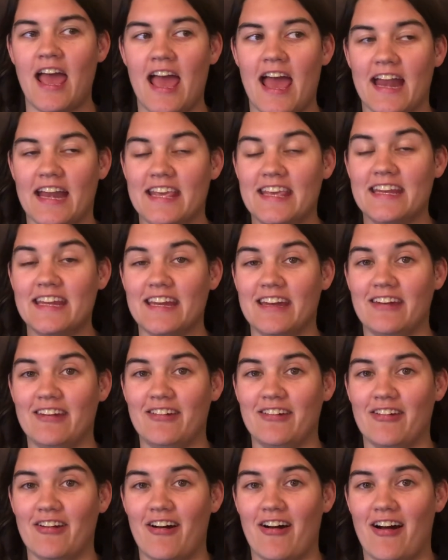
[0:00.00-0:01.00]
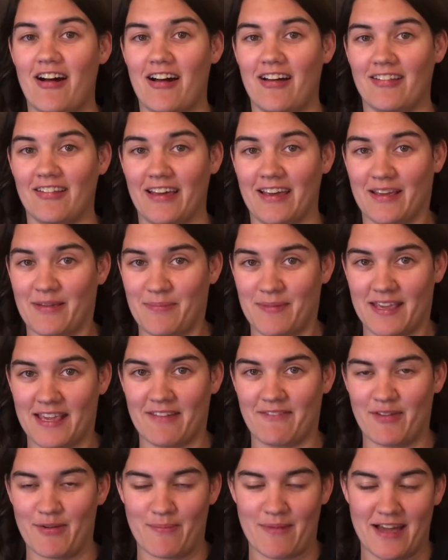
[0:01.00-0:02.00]
and he did not like me
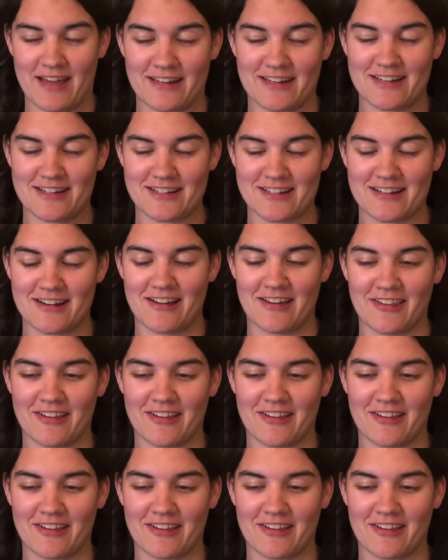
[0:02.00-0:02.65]
giving my attention to